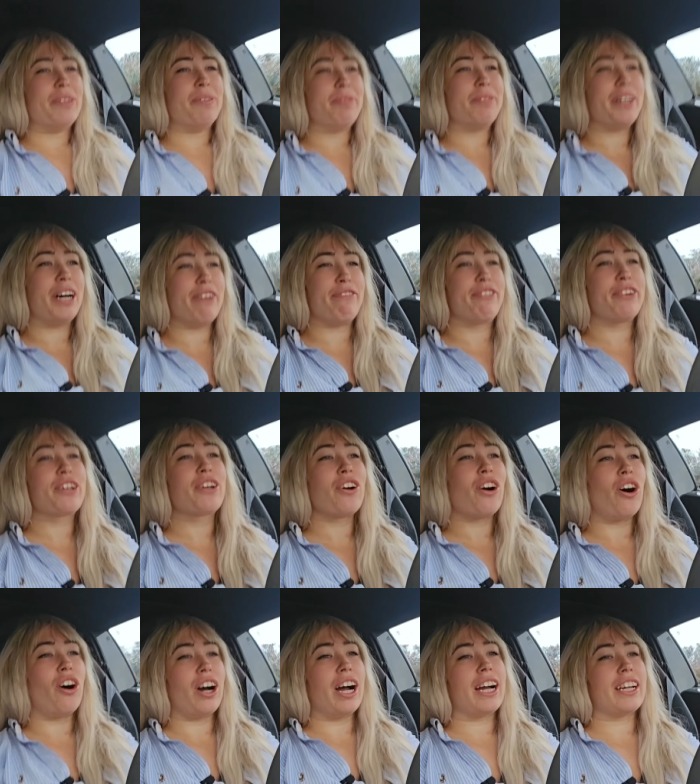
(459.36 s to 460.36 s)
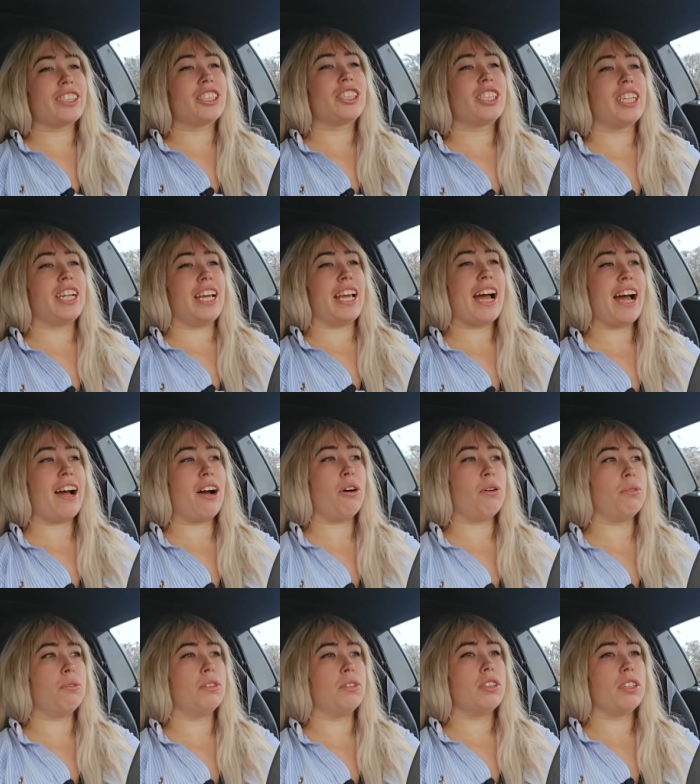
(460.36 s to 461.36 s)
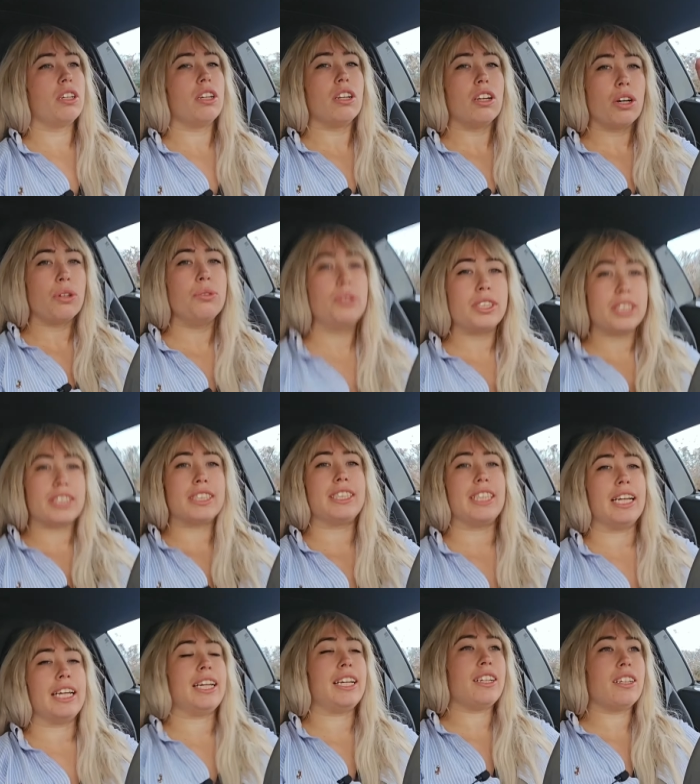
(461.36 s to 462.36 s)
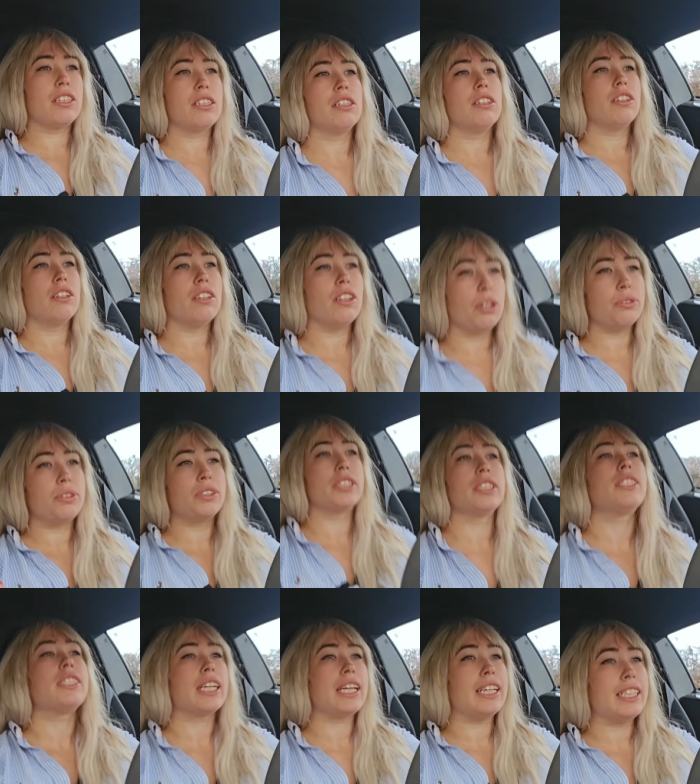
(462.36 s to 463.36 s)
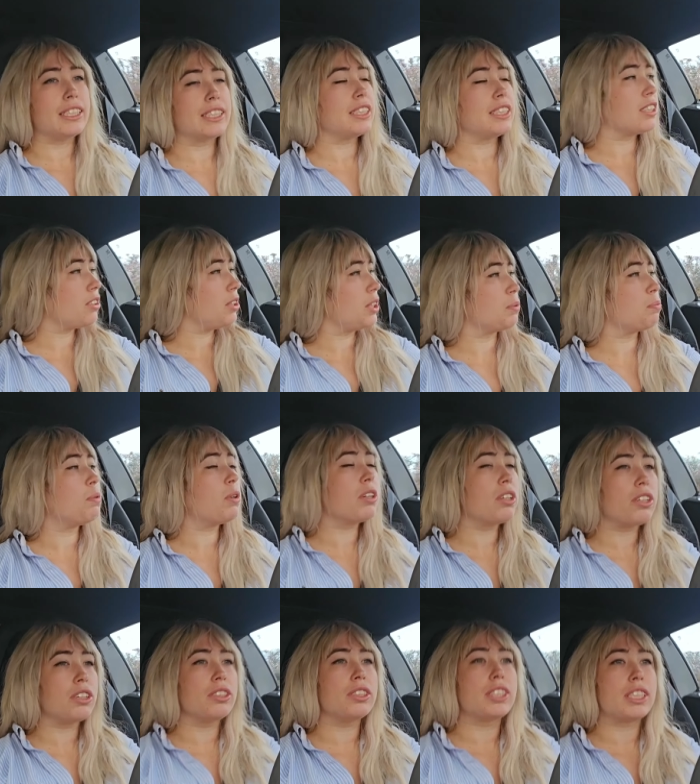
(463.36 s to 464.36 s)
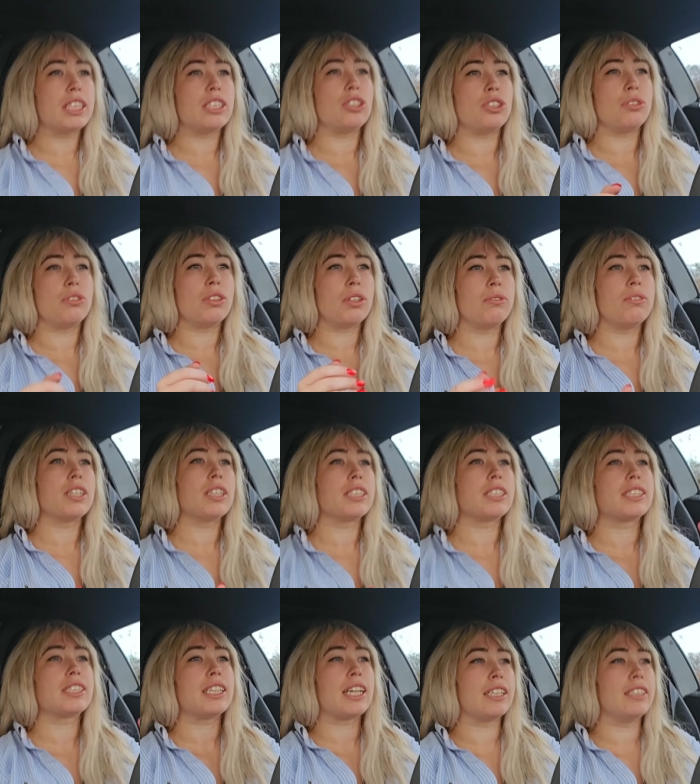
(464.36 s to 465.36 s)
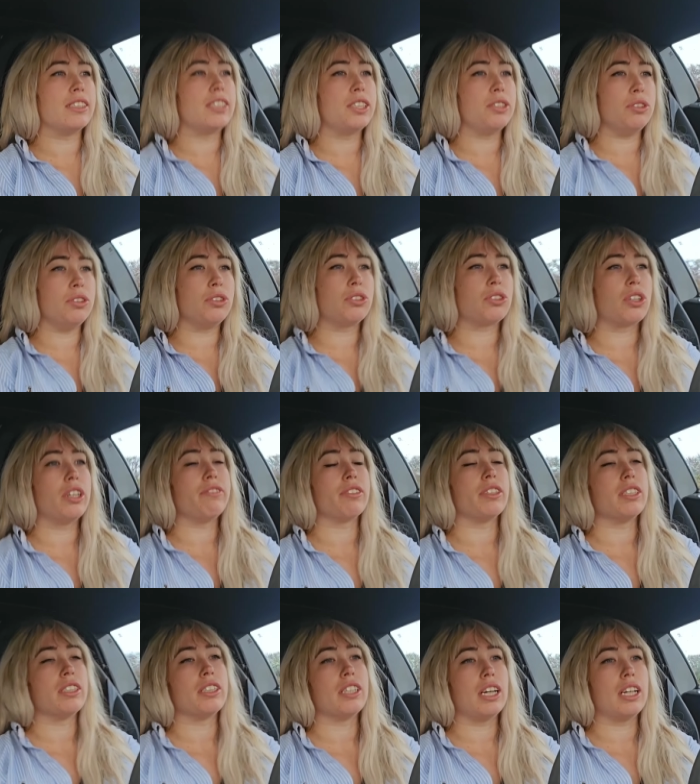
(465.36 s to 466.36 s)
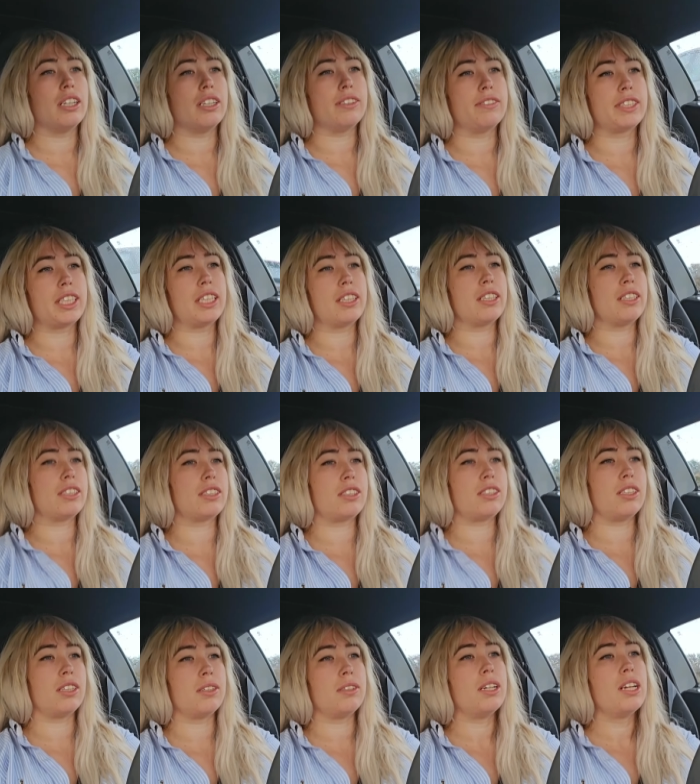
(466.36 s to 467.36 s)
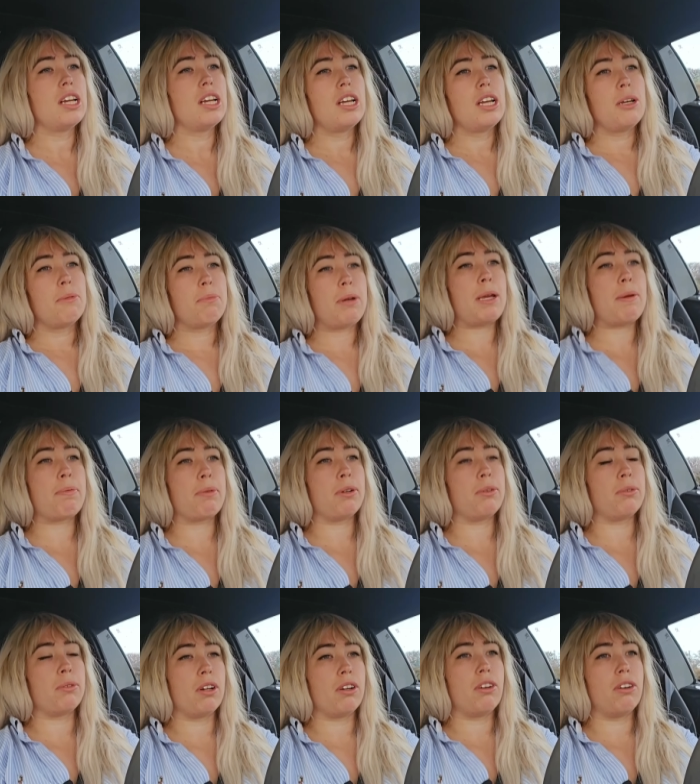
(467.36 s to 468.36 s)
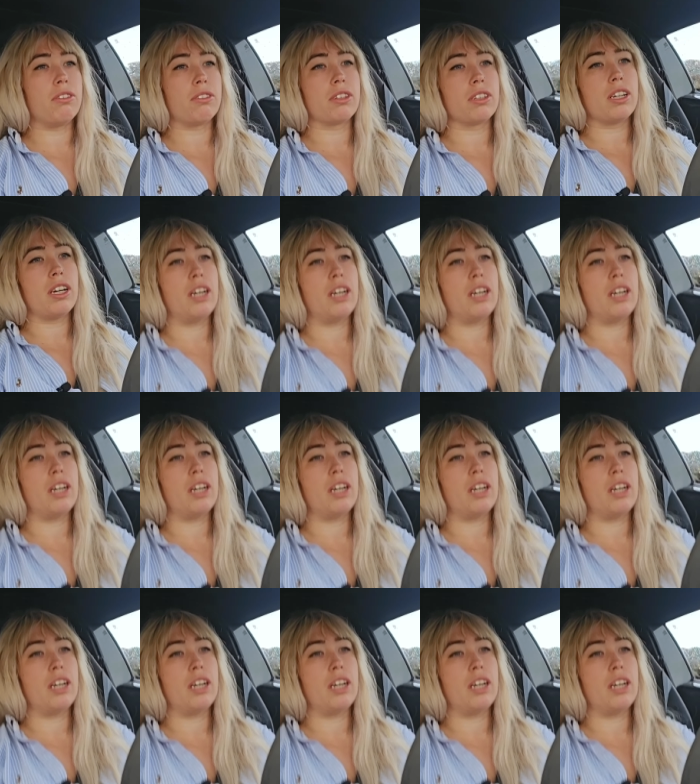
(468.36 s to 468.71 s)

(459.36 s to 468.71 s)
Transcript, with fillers: I forgot actually how lotusy Lotus is. It's, it's, one of those things you don't understand until you drive one, and I've said this to people all along.